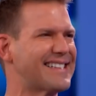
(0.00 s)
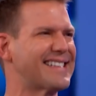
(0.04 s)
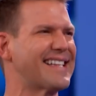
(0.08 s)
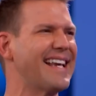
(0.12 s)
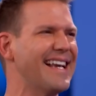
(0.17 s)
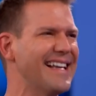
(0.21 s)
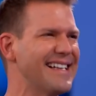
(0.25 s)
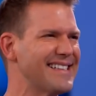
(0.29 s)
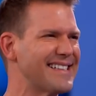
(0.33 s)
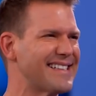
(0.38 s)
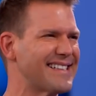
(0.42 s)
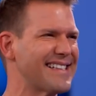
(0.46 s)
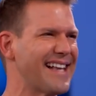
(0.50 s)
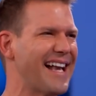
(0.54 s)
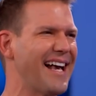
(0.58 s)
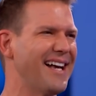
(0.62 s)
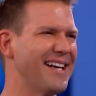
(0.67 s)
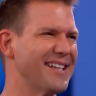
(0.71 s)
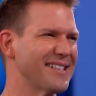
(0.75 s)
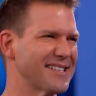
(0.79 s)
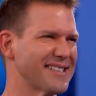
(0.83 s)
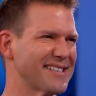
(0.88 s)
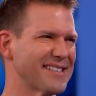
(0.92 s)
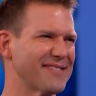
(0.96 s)
skin
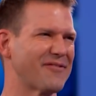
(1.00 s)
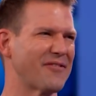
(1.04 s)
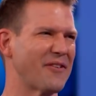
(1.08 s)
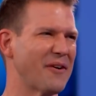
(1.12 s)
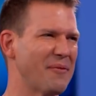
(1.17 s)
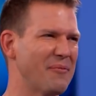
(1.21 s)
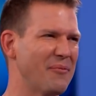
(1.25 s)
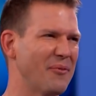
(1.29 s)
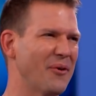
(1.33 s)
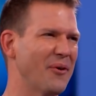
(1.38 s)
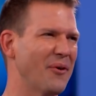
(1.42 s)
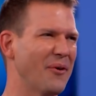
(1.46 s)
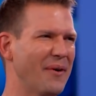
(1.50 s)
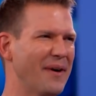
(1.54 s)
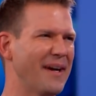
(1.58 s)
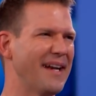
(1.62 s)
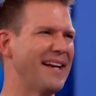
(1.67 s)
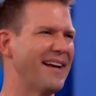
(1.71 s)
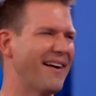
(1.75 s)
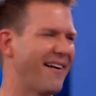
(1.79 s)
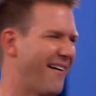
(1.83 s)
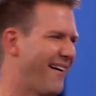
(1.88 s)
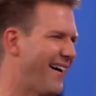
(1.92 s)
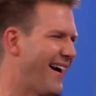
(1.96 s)
cells from
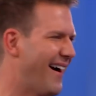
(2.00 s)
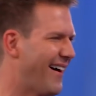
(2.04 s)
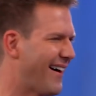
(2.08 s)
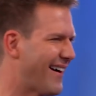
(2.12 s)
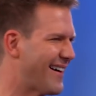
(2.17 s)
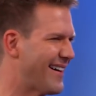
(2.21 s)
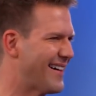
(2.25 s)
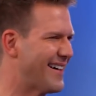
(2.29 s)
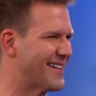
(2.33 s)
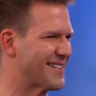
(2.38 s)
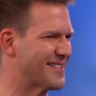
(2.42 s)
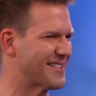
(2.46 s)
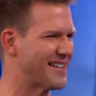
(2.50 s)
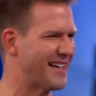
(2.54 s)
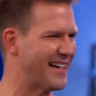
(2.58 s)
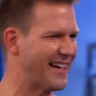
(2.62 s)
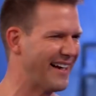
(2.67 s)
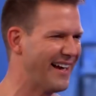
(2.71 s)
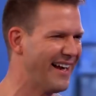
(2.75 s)
ruining our air conditioning.